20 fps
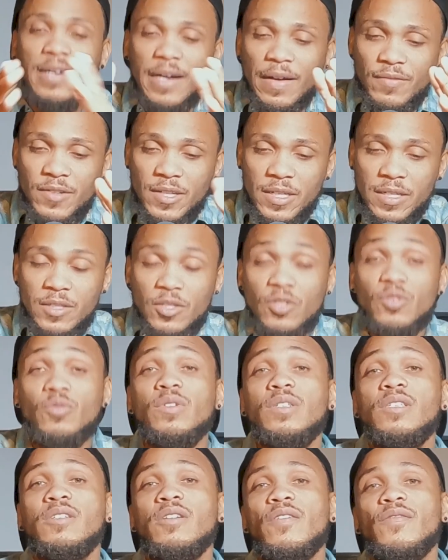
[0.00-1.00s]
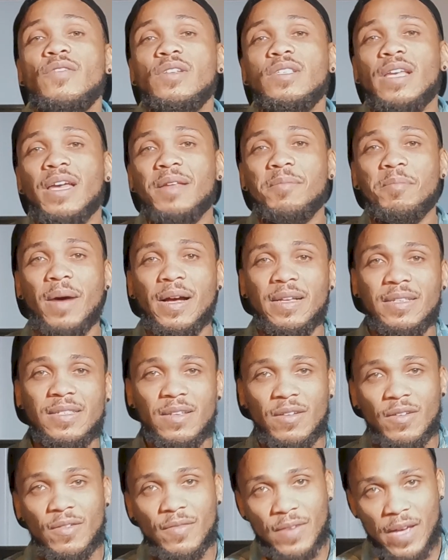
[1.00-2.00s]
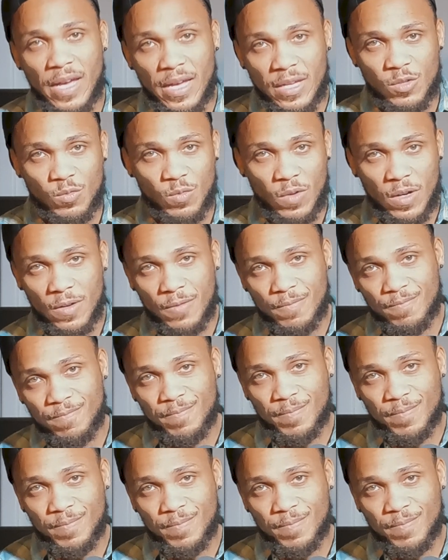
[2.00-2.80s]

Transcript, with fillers: I've done you a service and myself as well.